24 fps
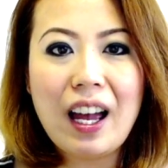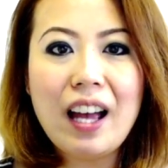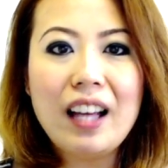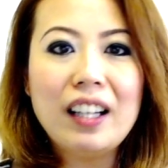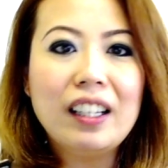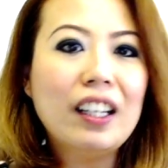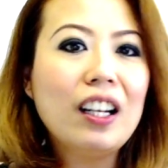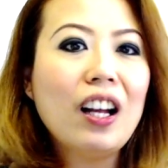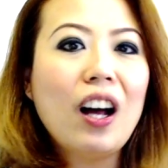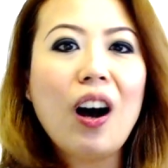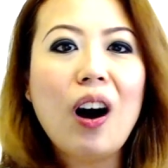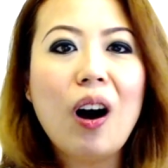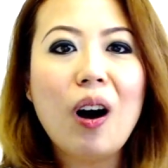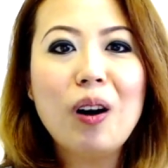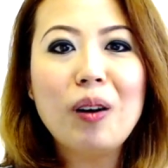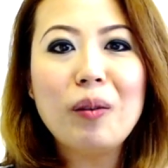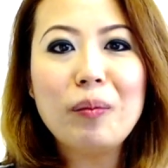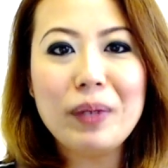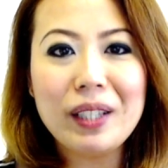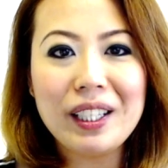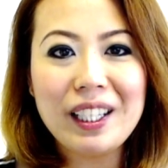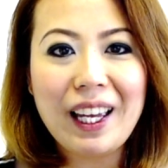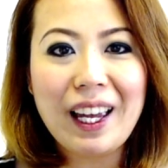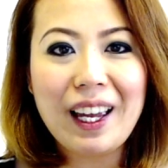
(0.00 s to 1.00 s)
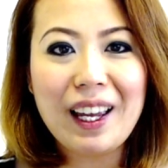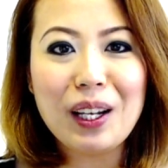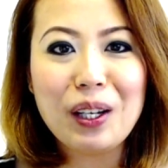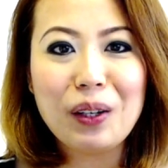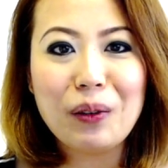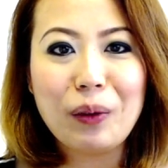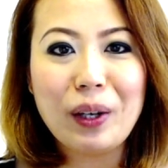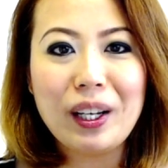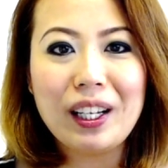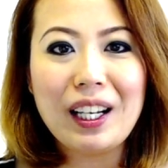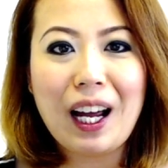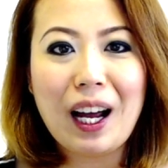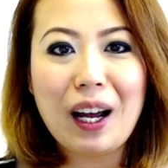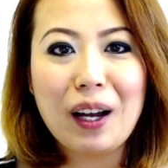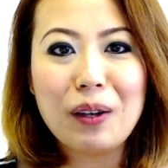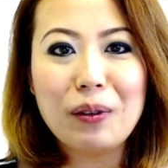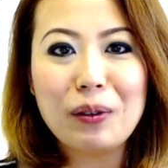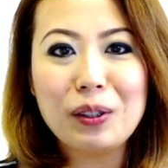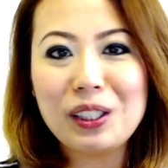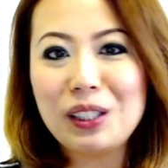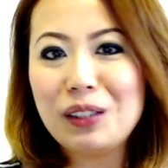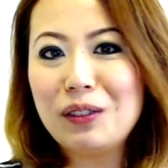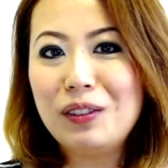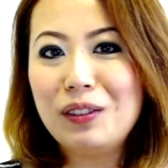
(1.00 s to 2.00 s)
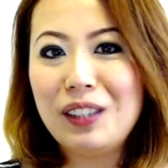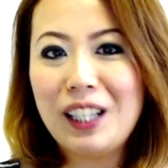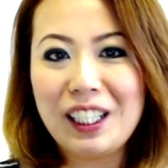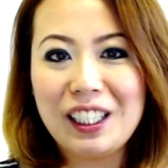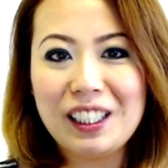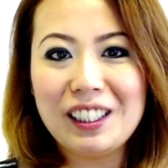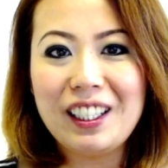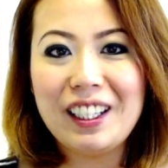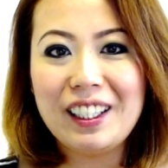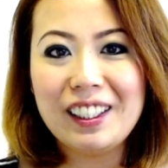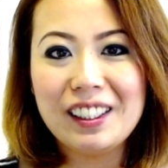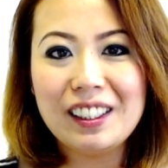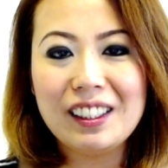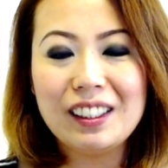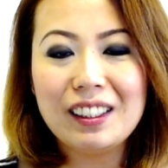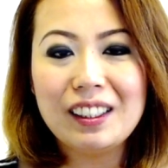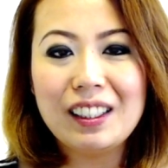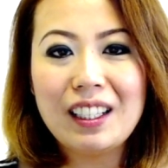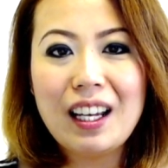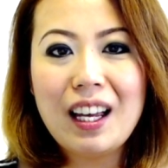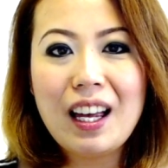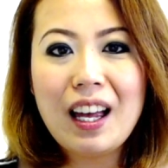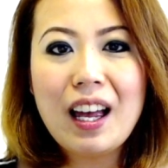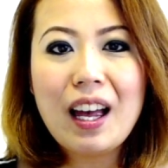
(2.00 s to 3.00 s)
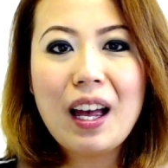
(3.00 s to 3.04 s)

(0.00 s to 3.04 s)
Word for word: and it all began when I was a flight attendant.